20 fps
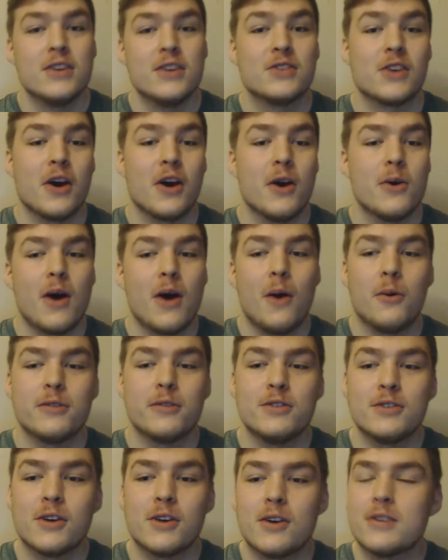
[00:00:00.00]
So I
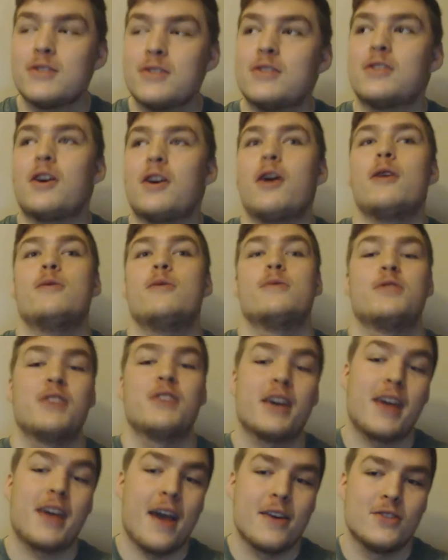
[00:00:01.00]
want you guys to go
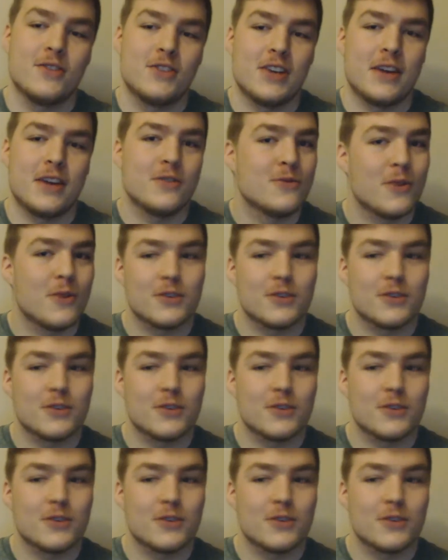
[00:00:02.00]
check out his channel,